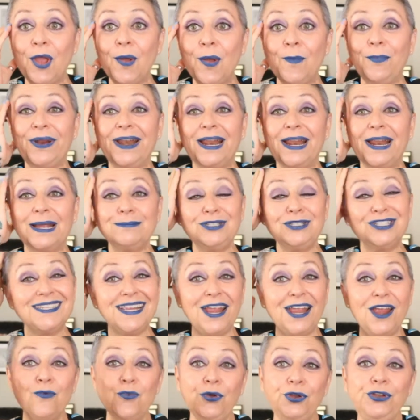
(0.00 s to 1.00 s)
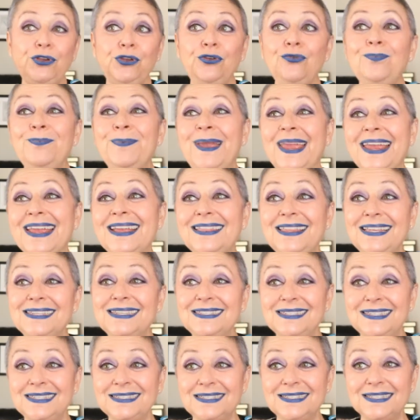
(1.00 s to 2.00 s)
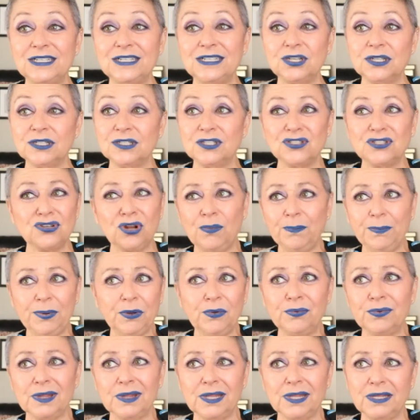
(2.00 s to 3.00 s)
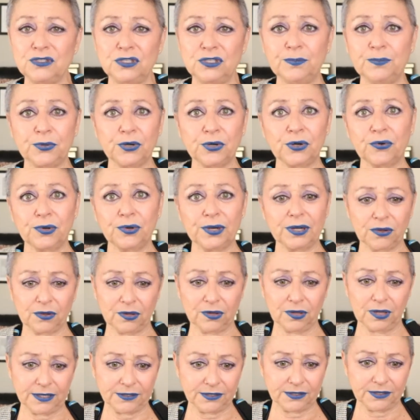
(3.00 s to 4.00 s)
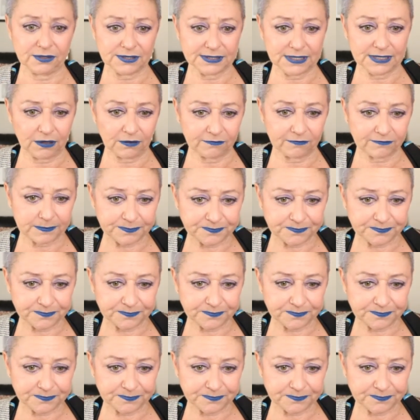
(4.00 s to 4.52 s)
but I'm just saying when you make these decisions, don't be really super critical on yourself.